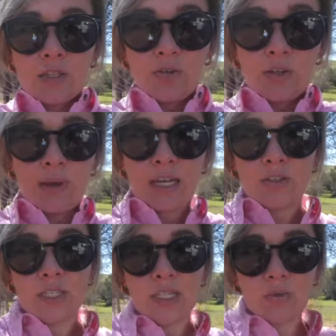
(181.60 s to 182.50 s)
softer
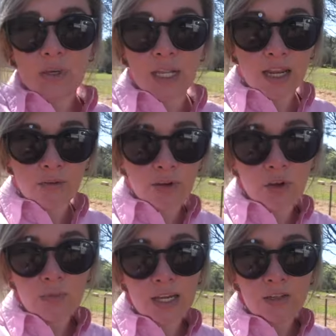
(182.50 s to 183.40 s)
mattresses. We like
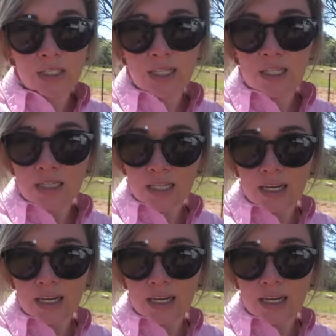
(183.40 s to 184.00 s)
firm mattresses.